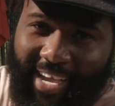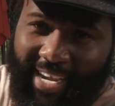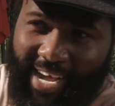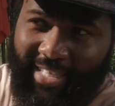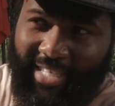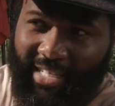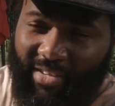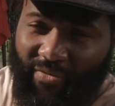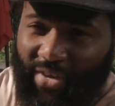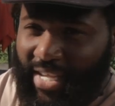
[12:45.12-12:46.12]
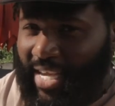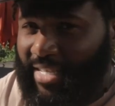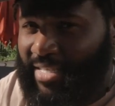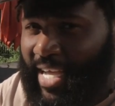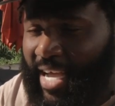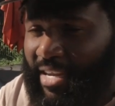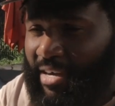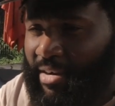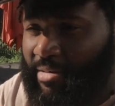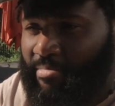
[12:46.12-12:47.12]
And I tend to forget that
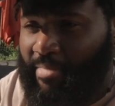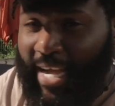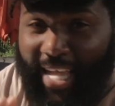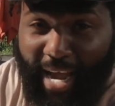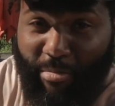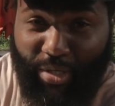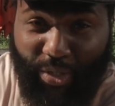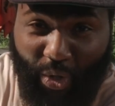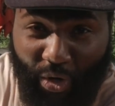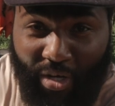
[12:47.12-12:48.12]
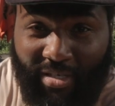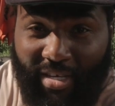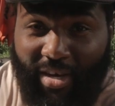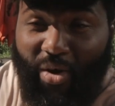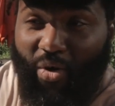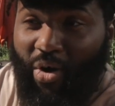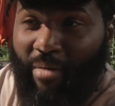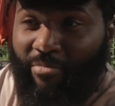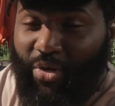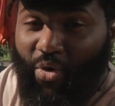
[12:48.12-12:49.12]
my camera's on
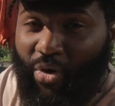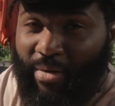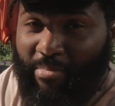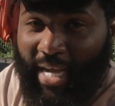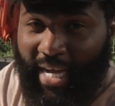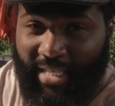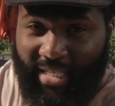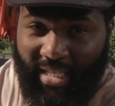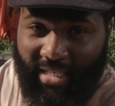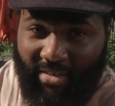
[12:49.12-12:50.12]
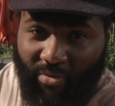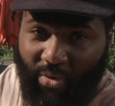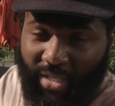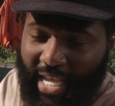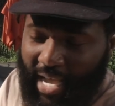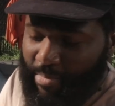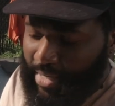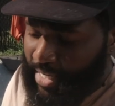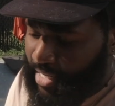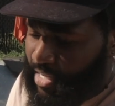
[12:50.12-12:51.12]
or I'm recording behind the scenes of what's
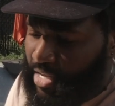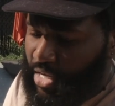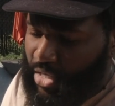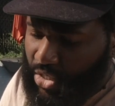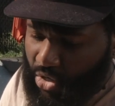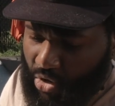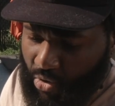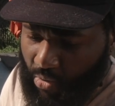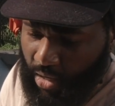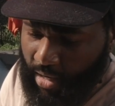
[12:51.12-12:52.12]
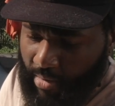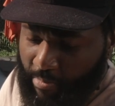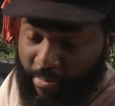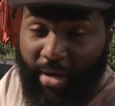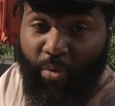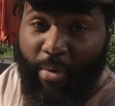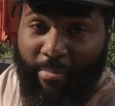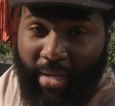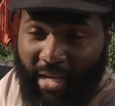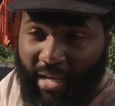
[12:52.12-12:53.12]
happening. So bear with
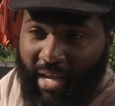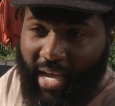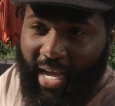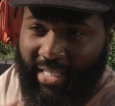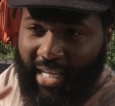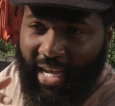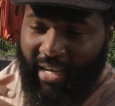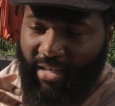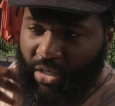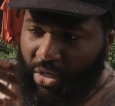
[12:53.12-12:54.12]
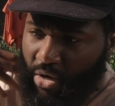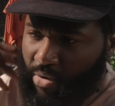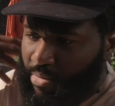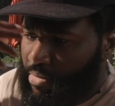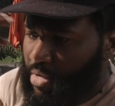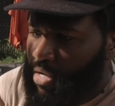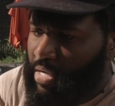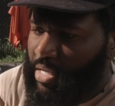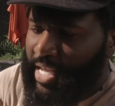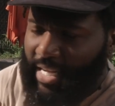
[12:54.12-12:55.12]
me as I, you know,
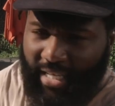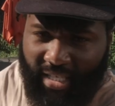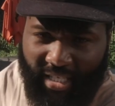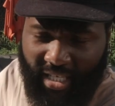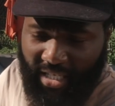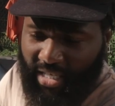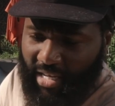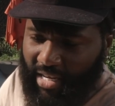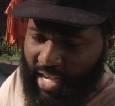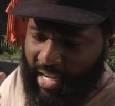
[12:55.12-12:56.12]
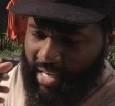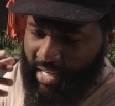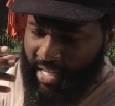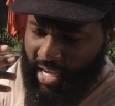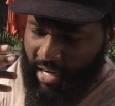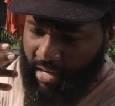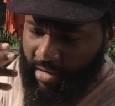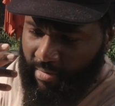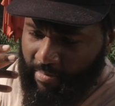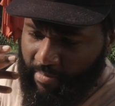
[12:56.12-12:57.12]
get consistent and get
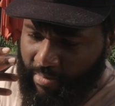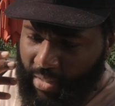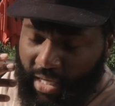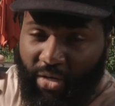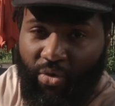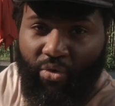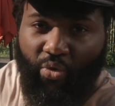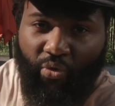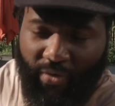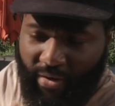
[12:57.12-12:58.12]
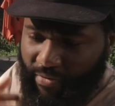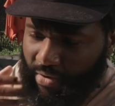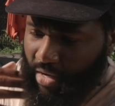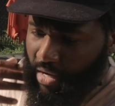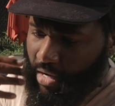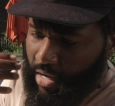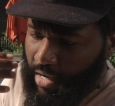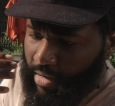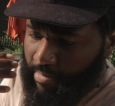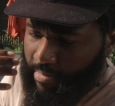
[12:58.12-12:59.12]
in a groove of
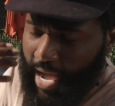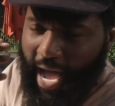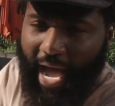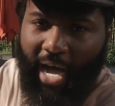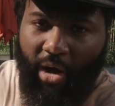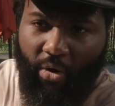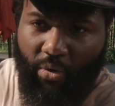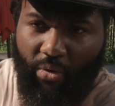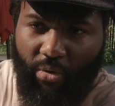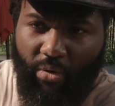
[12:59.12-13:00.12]
how